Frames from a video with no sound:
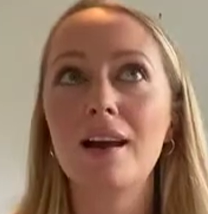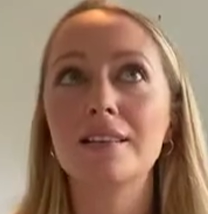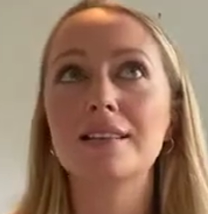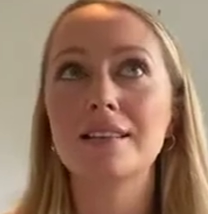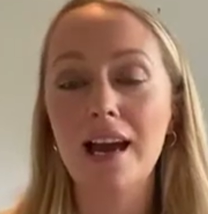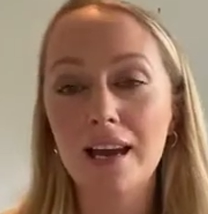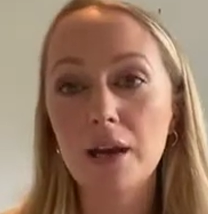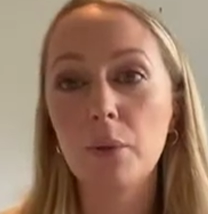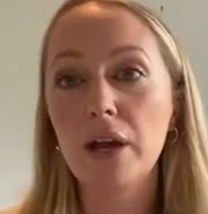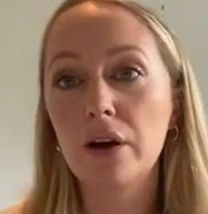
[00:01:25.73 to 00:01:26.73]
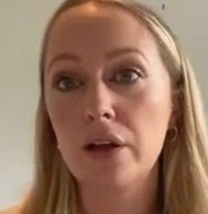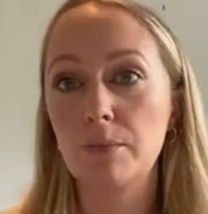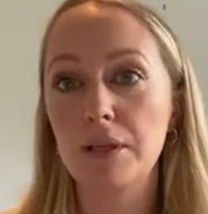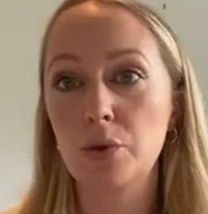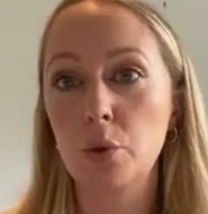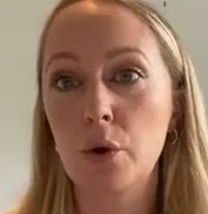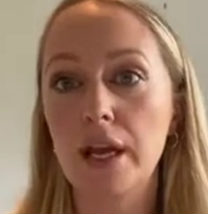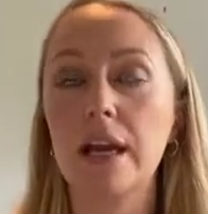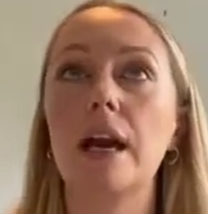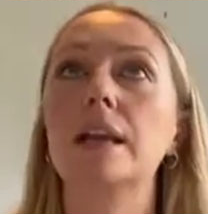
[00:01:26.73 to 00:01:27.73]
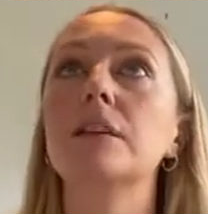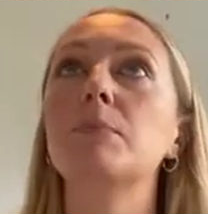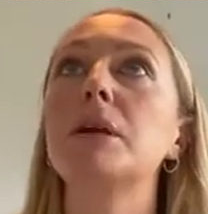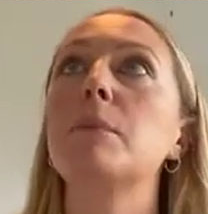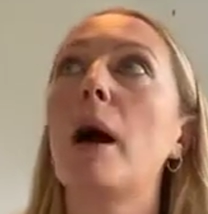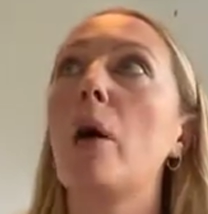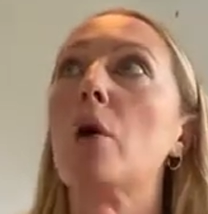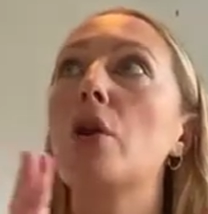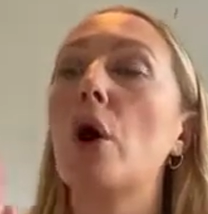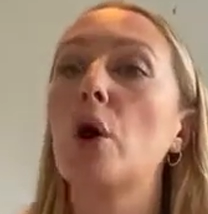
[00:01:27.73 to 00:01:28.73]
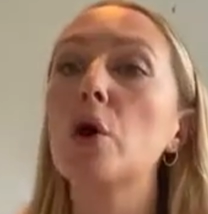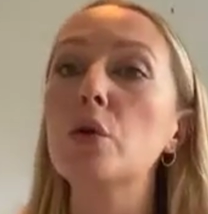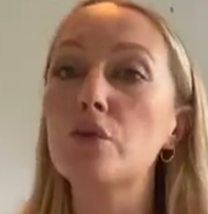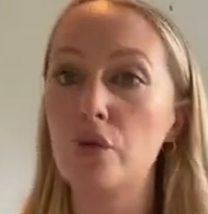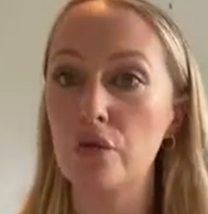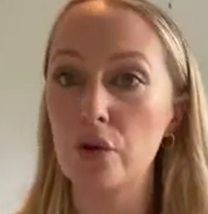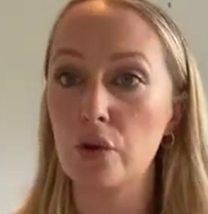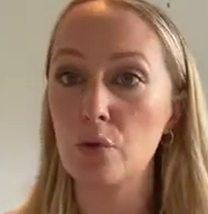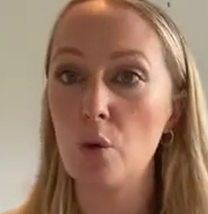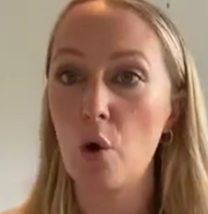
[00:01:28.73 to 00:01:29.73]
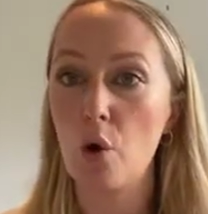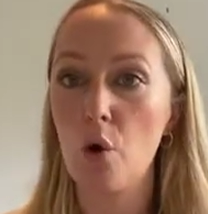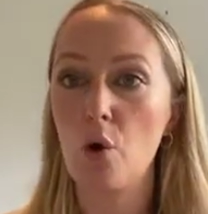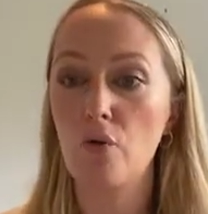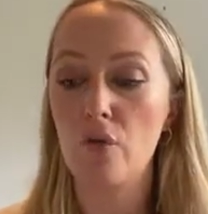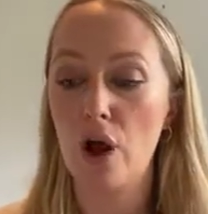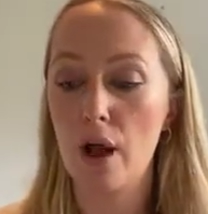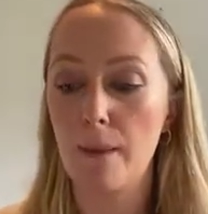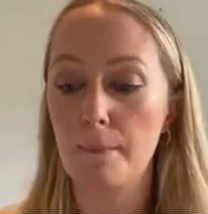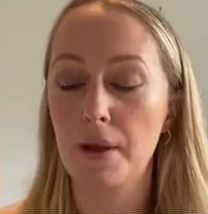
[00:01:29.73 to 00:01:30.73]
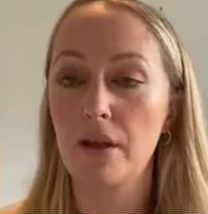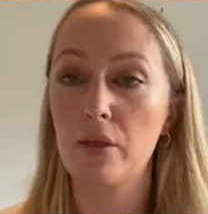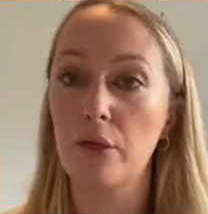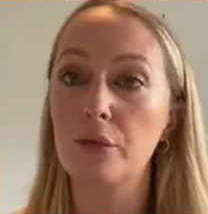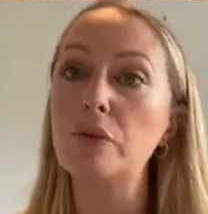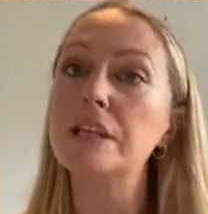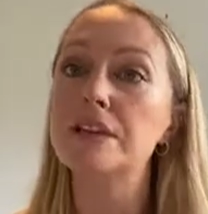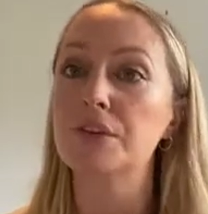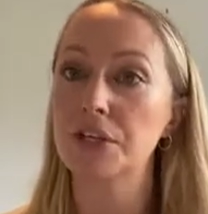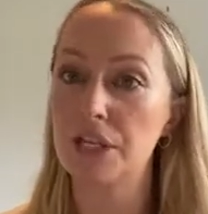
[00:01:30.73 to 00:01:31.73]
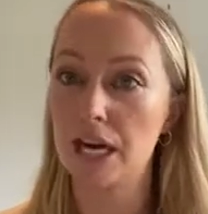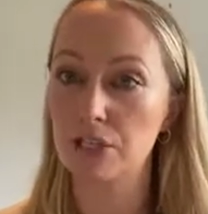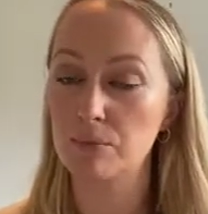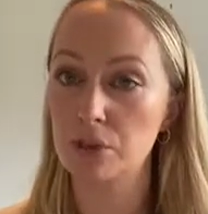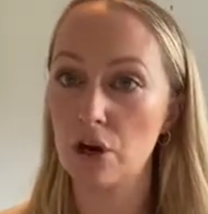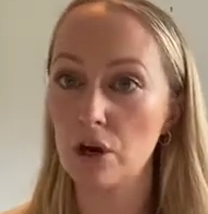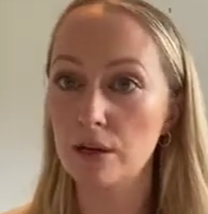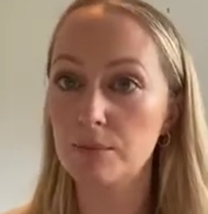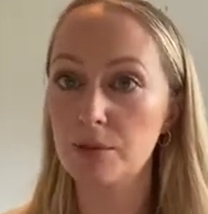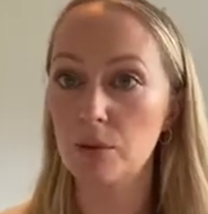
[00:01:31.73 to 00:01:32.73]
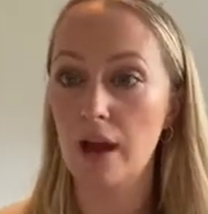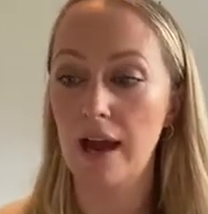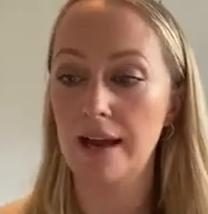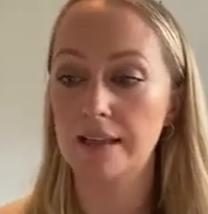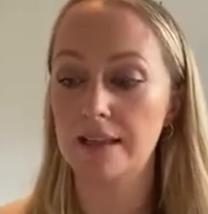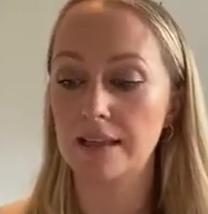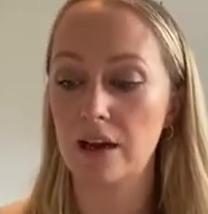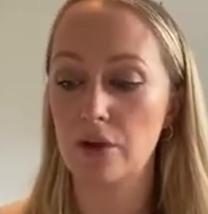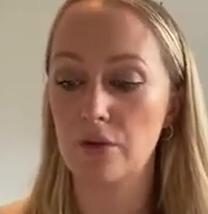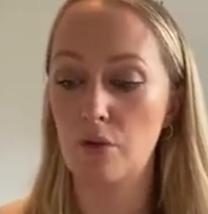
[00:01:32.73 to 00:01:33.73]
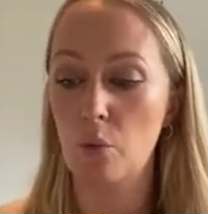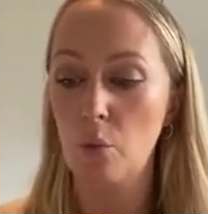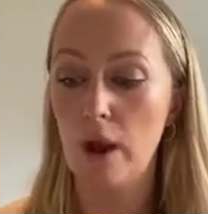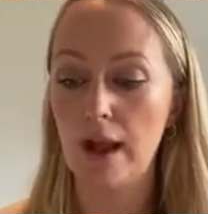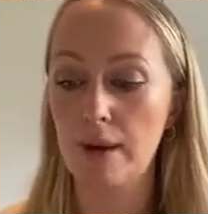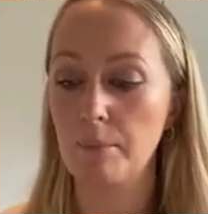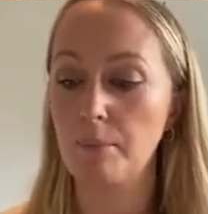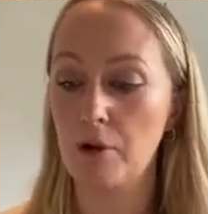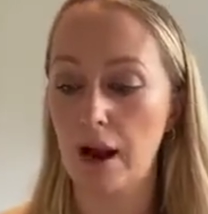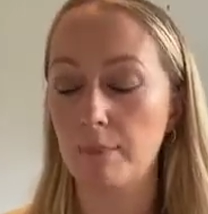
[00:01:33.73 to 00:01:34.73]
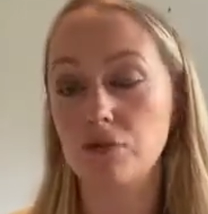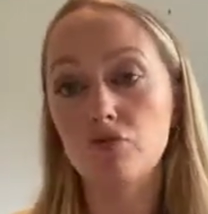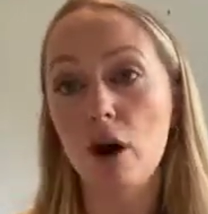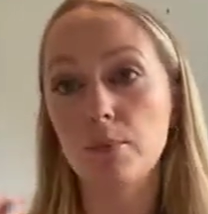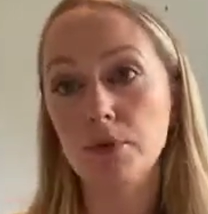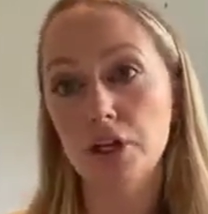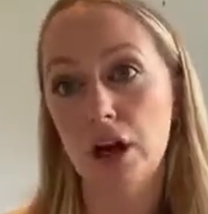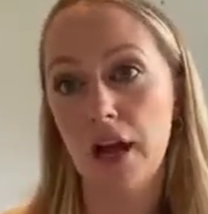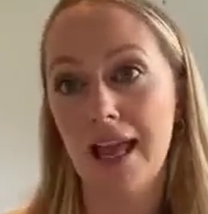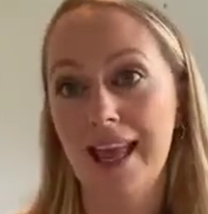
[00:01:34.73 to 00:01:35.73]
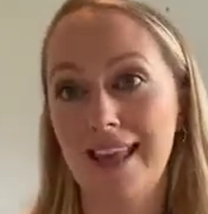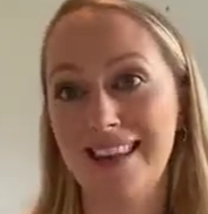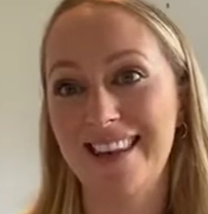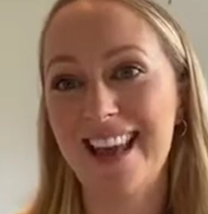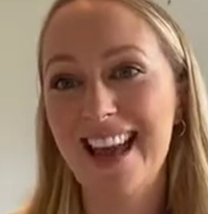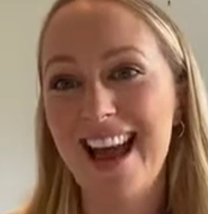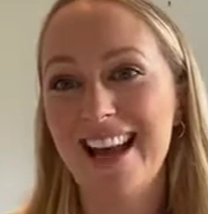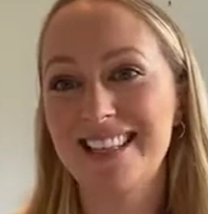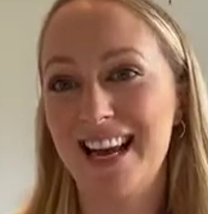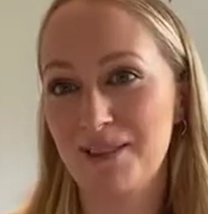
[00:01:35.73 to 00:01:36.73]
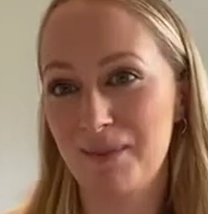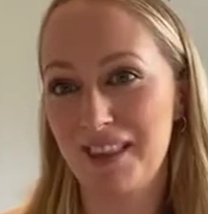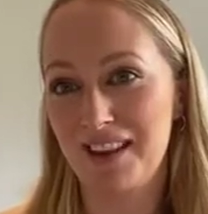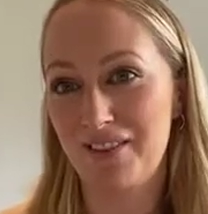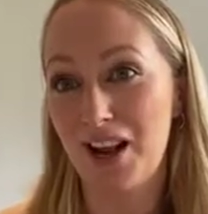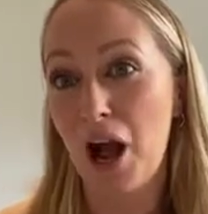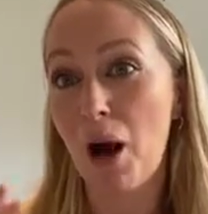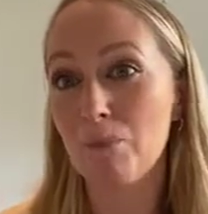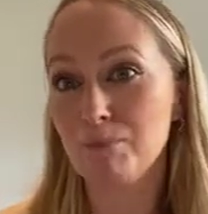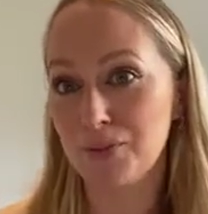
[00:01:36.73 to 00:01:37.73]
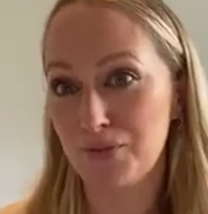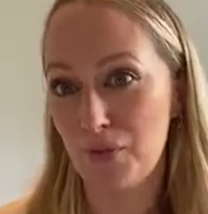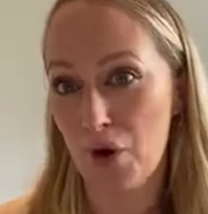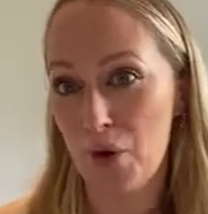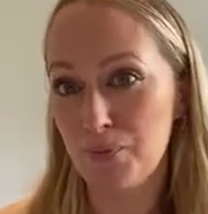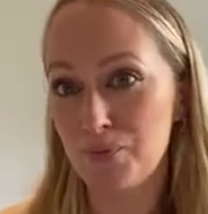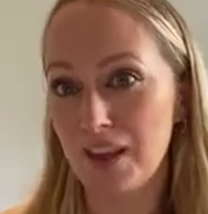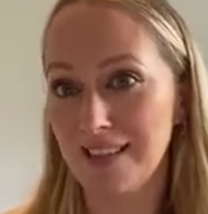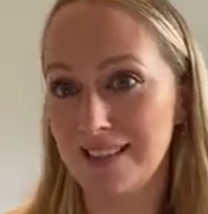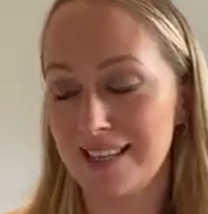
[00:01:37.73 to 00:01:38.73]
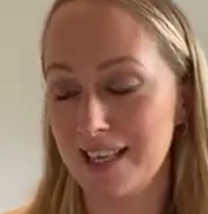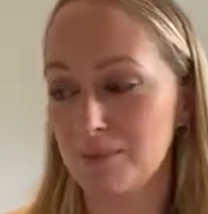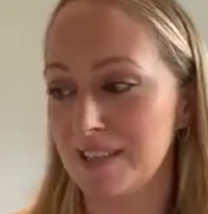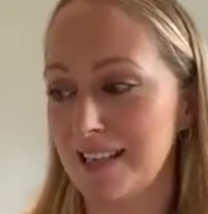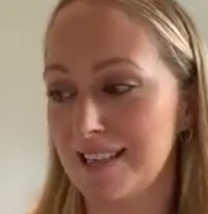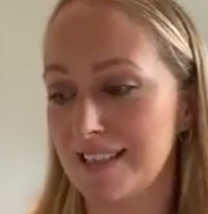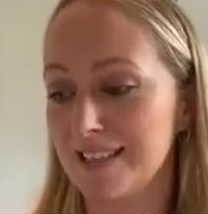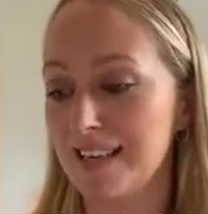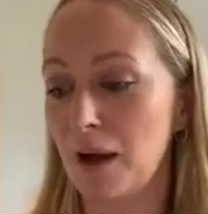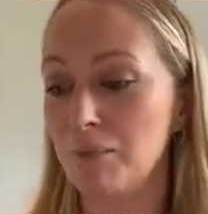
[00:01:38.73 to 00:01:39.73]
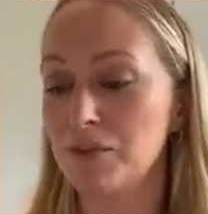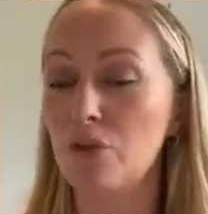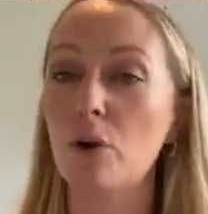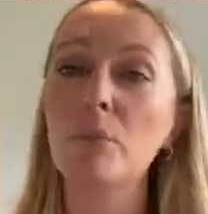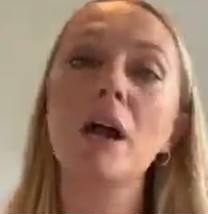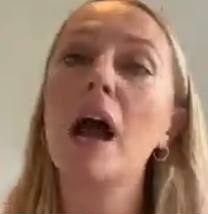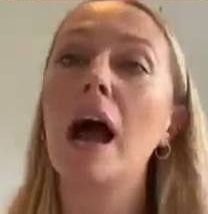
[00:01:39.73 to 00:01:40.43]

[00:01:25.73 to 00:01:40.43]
today we are going to be talking a little bit about an overview of the three different attachment types and kind of where perhaps rupture in attachment theory comes from and attachment tendency comes from.